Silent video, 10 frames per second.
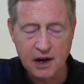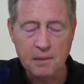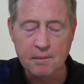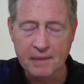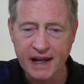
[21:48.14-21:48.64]

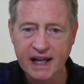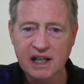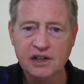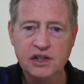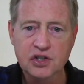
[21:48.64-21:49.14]

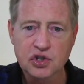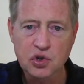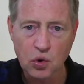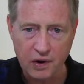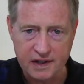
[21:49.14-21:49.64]
made the
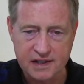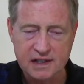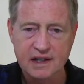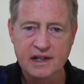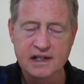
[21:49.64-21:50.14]
choice
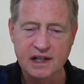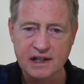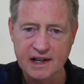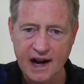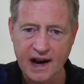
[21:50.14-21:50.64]
to
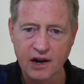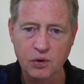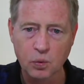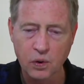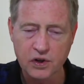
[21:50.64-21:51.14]
not
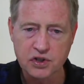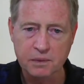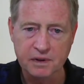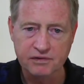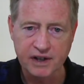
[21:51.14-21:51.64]
worship
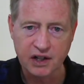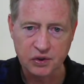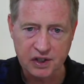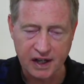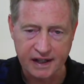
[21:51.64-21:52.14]
and follow
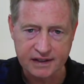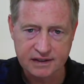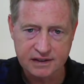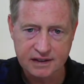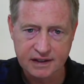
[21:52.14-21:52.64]
God.
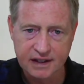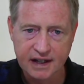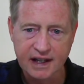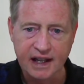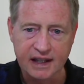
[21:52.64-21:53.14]

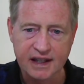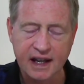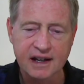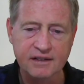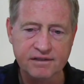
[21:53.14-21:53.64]
And
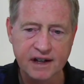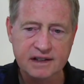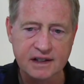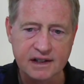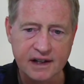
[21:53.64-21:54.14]
that
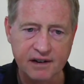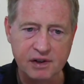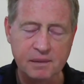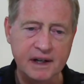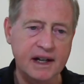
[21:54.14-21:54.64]
affected
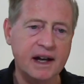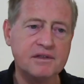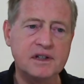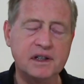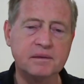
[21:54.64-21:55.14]
everybody
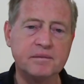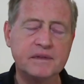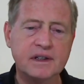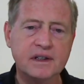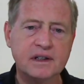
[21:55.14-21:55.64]
after them.
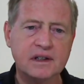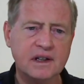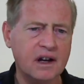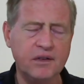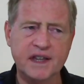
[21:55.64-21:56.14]

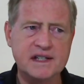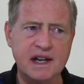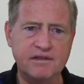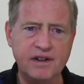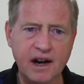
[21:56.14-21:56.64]
Oh, that's
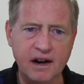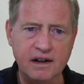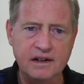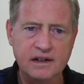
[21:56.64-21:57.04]
not fair